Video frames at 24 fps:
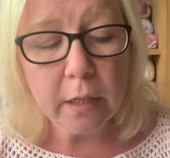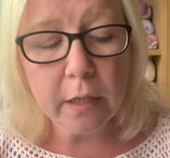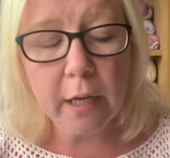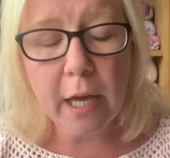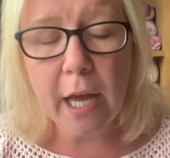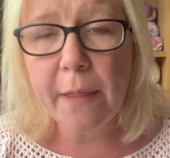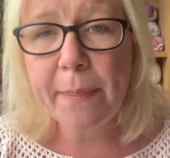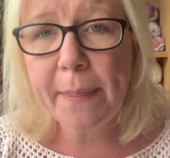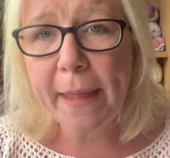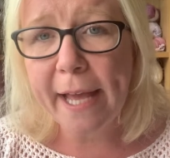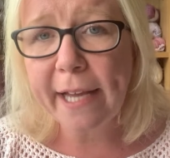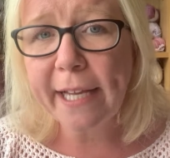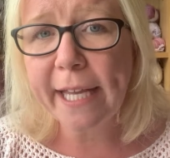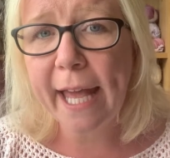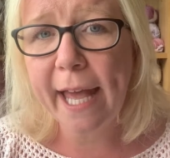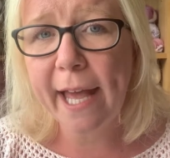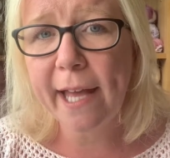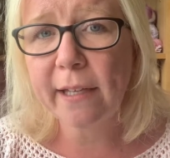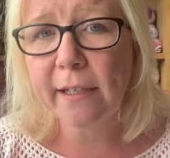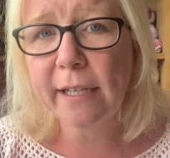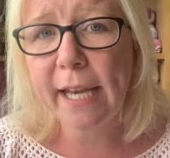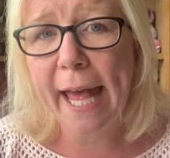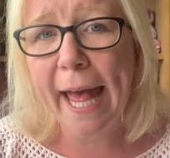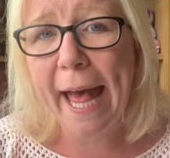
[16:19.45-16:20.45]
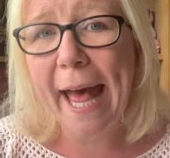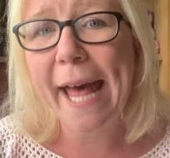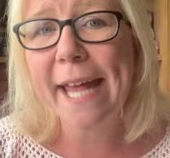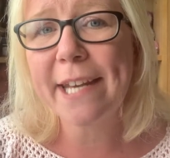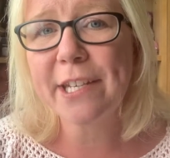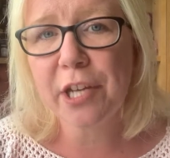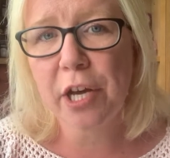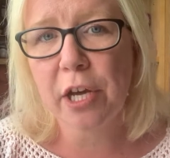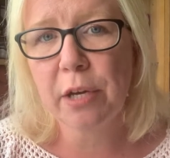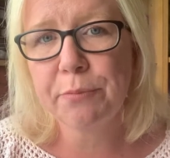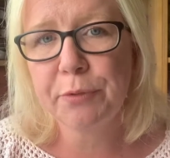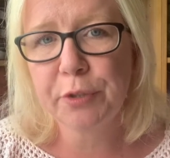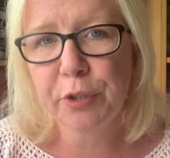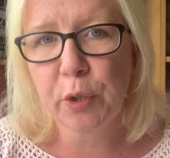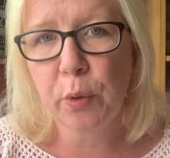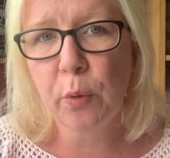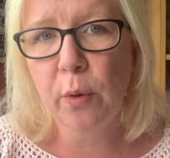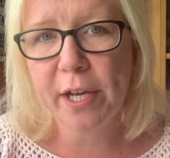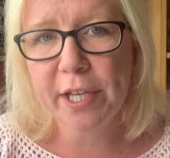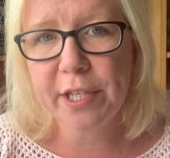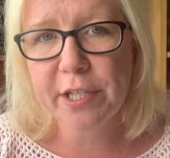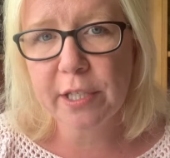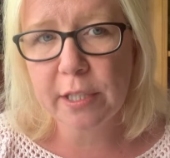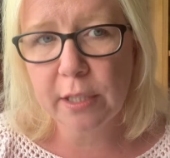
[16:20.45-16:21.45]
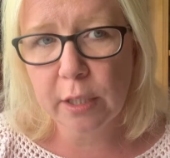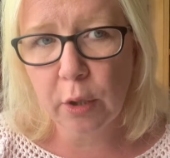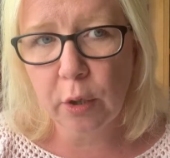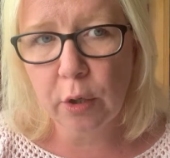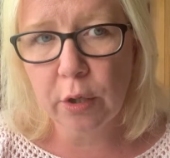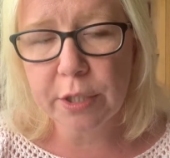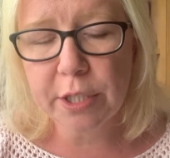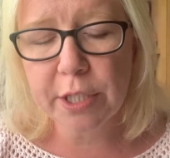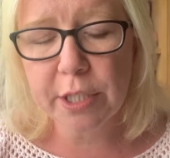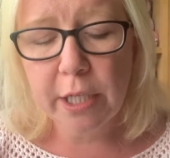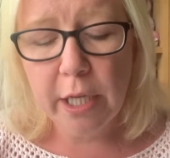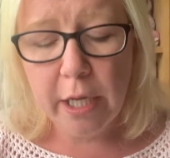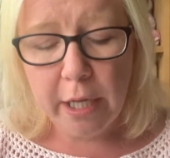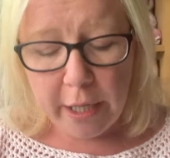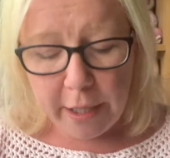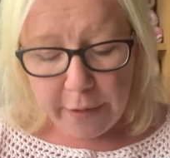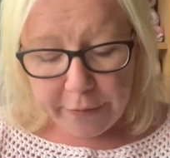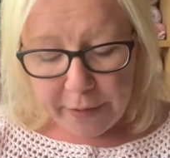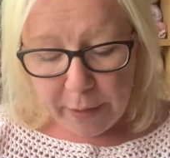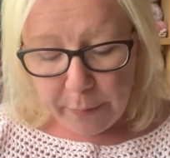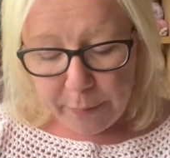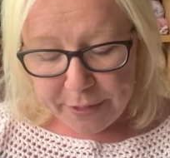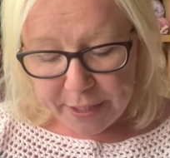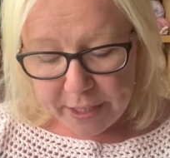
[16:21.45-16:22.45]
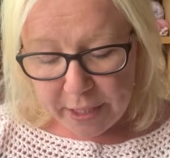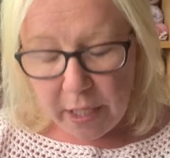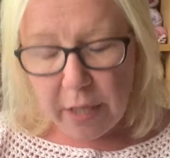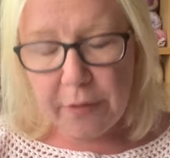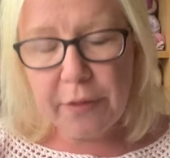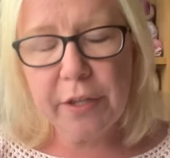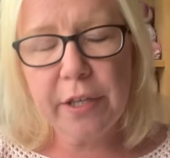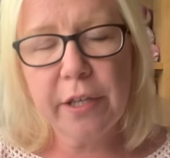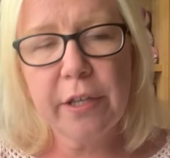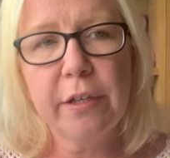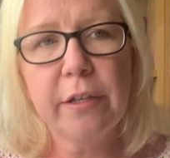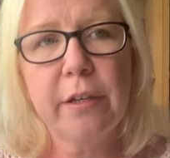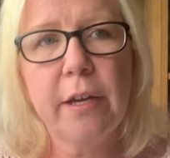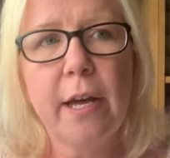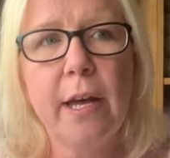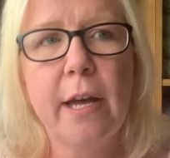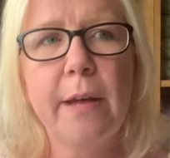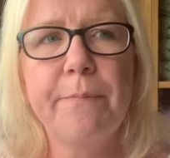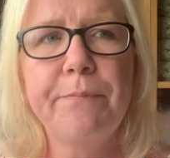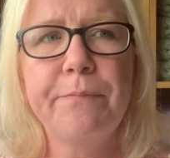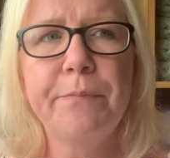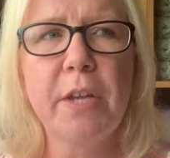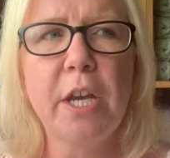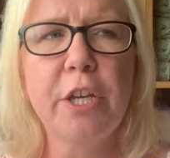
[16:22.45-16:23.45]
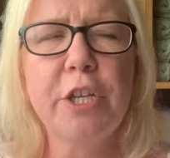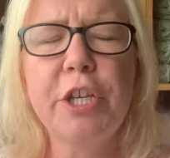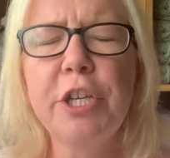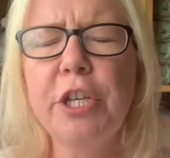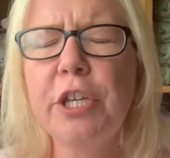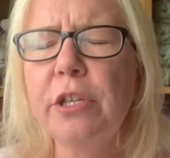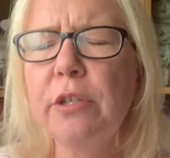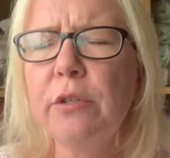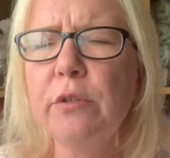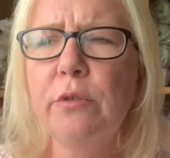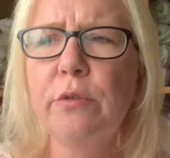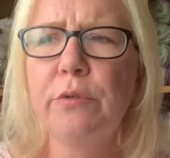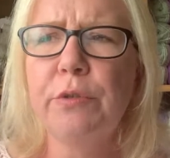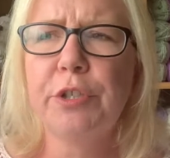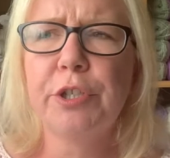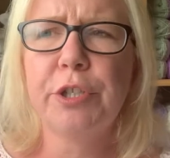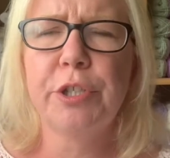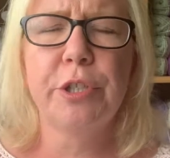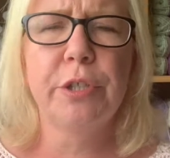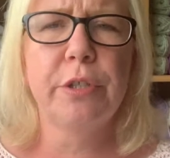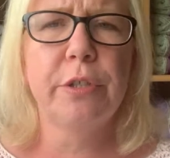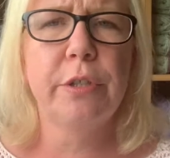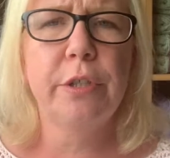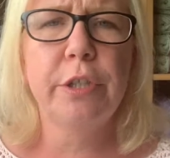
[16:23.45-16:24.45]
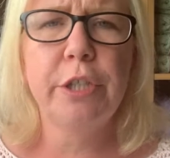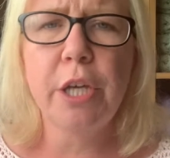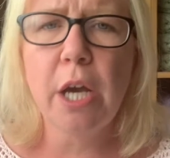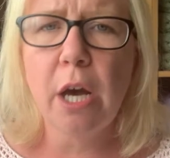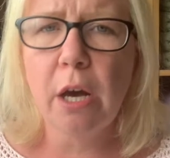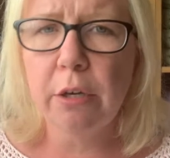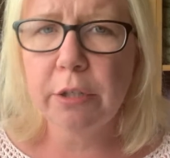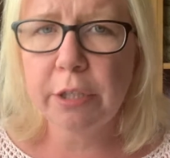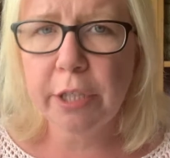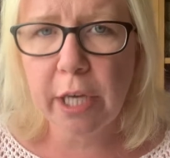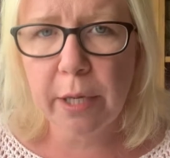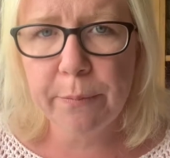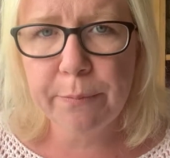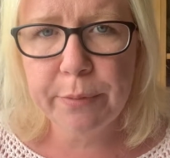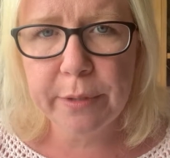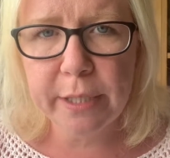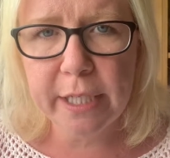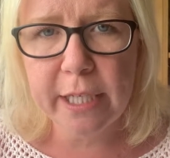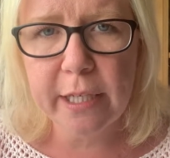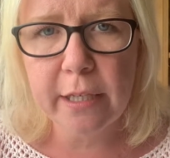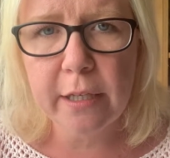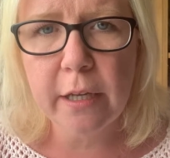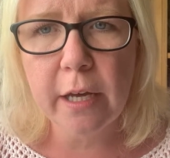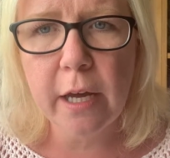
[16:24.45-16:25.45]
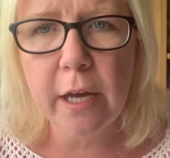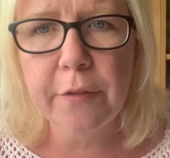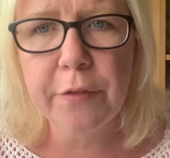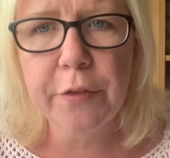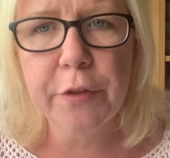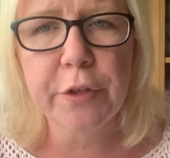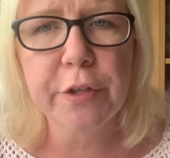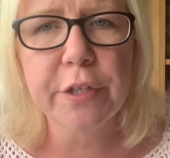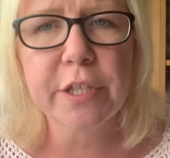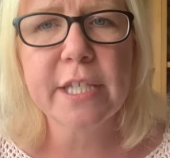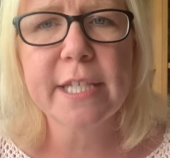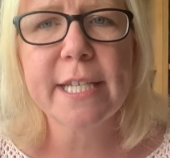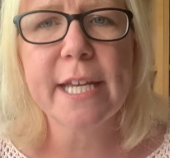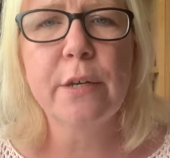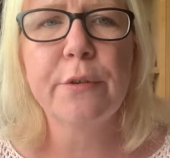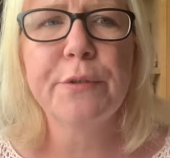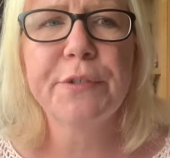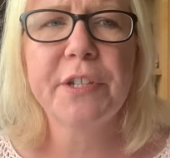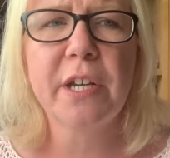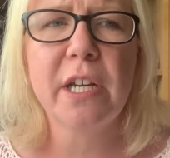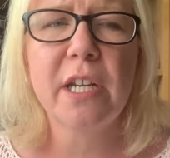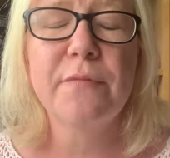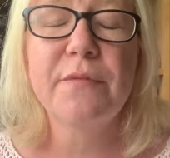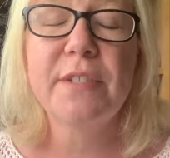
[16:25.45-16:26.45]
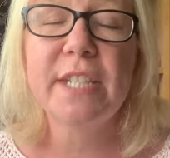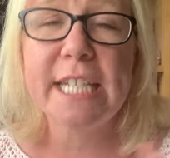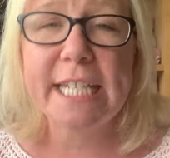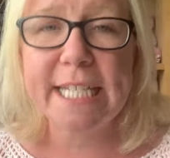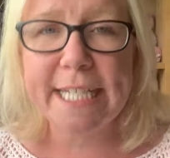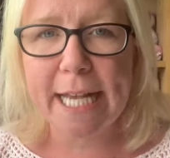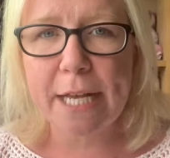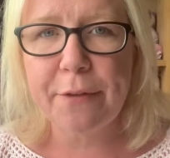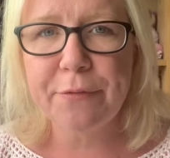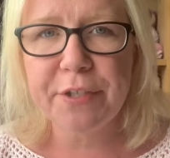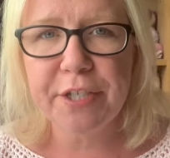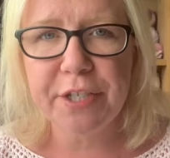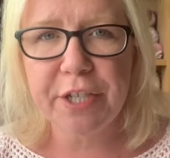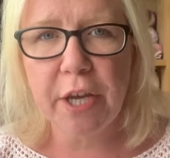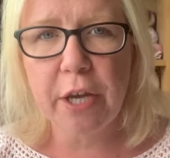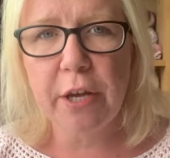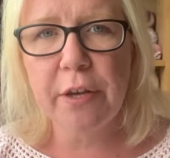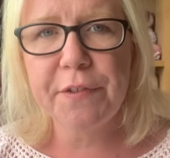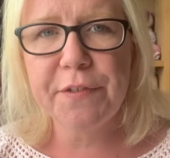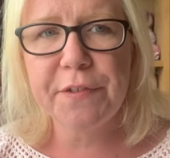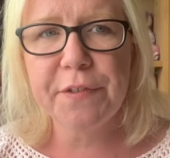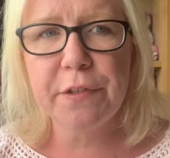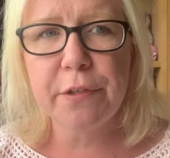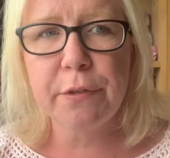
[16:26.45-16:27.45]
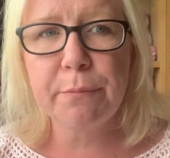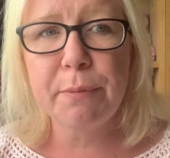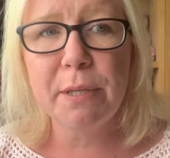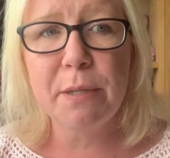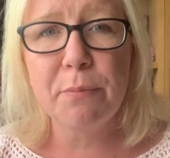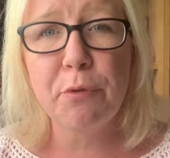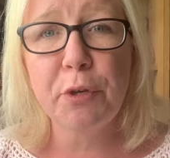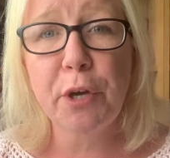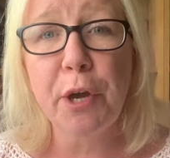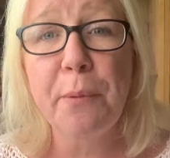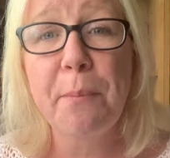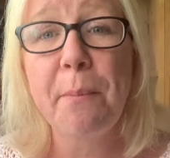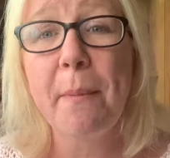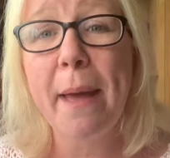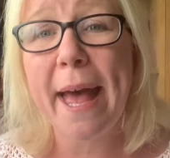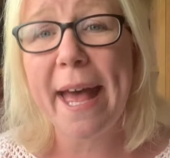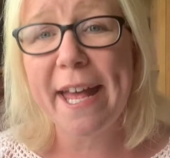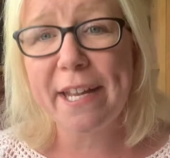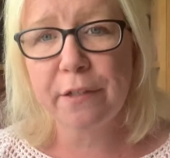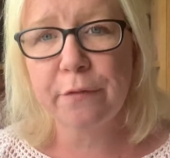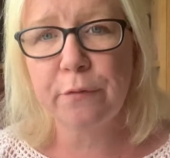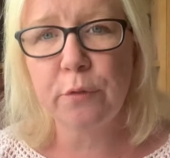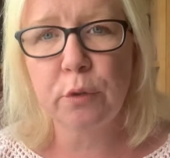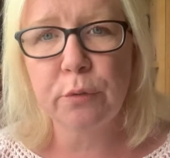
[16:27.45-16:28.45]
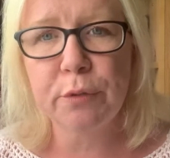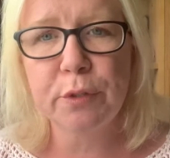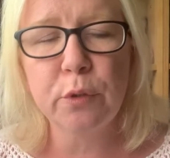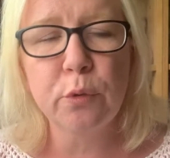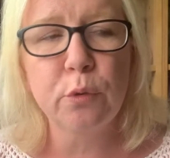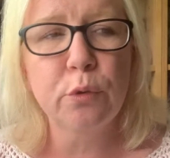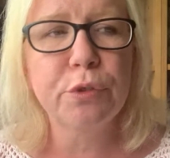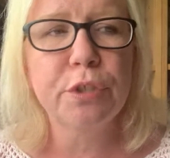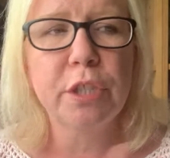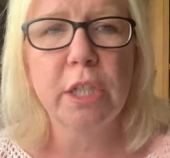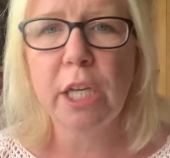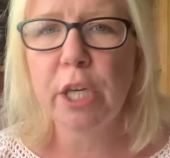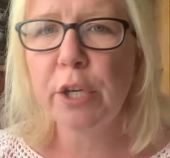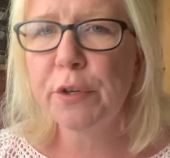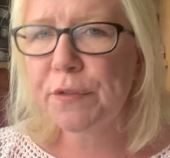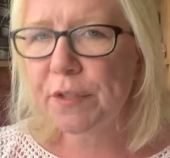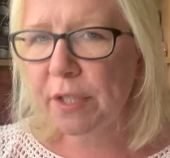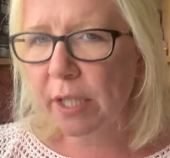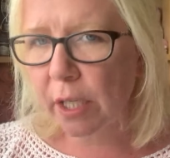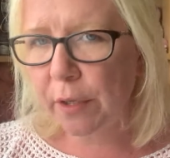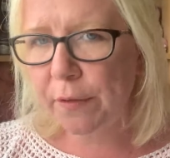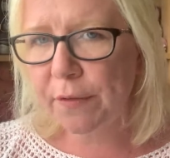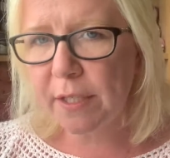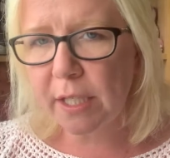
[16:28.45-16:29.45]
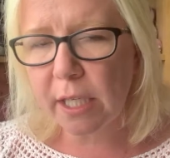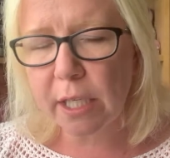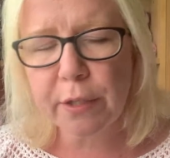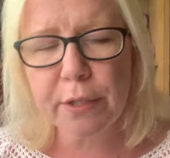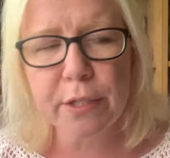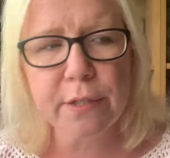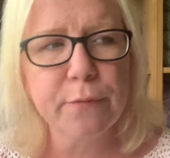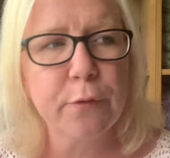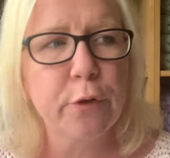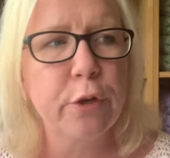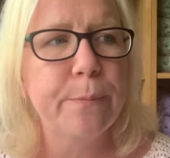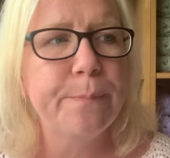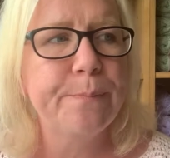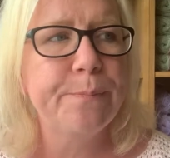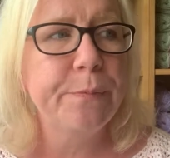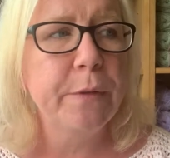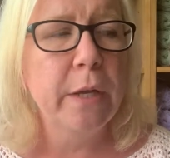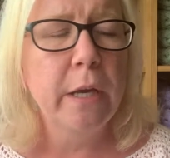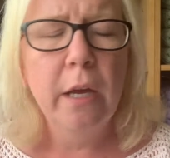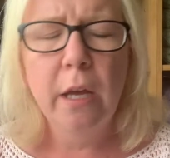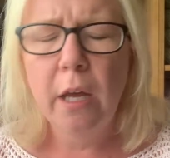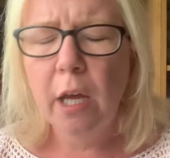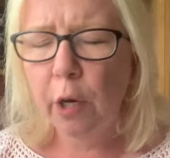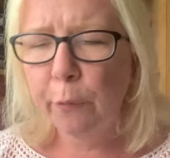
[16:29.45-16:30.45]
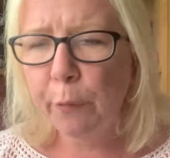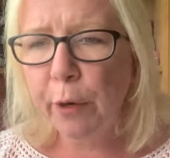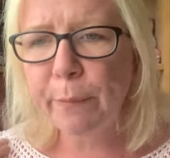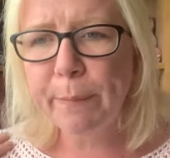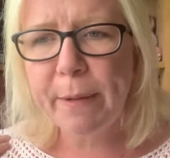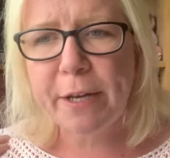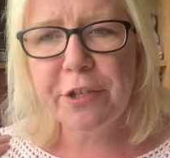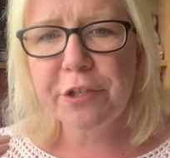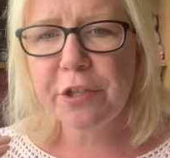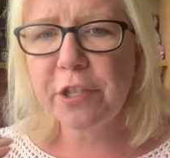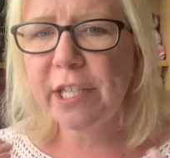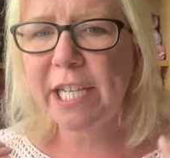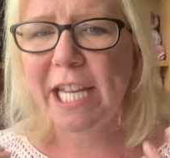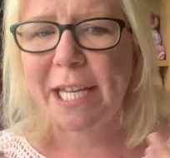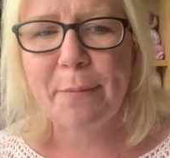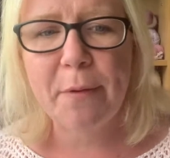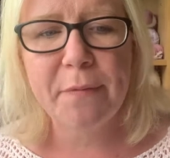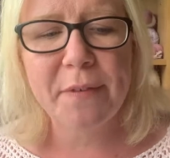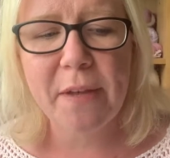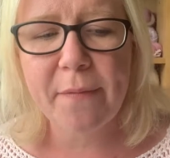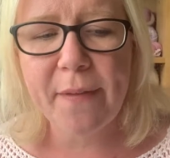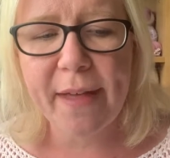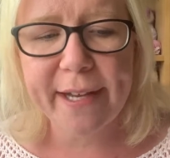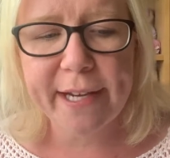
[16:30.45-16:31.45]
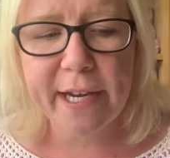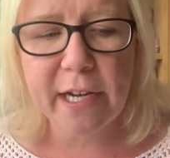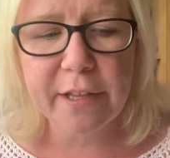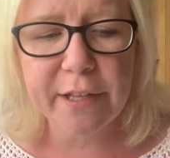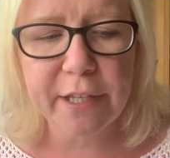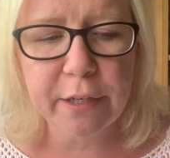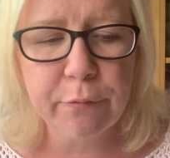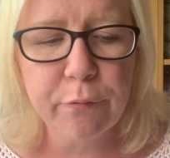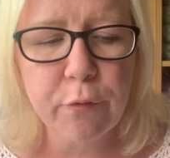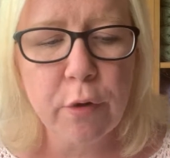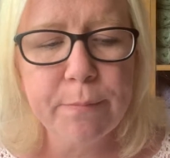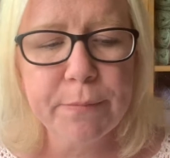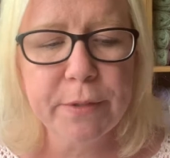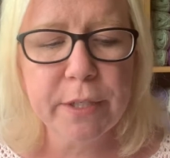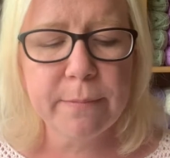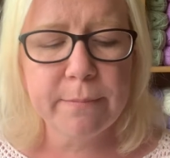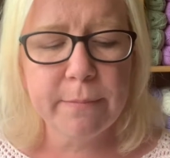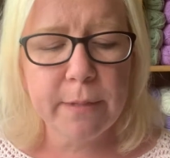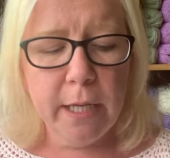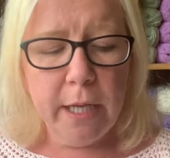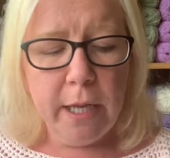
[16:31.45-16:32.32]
And that can add up to quite a lot. There is another, a huge yarn company that sells kind of discounted yarns that people go mad for and order loads and loads and loads from. Won't mention the name, I've never had anything from them.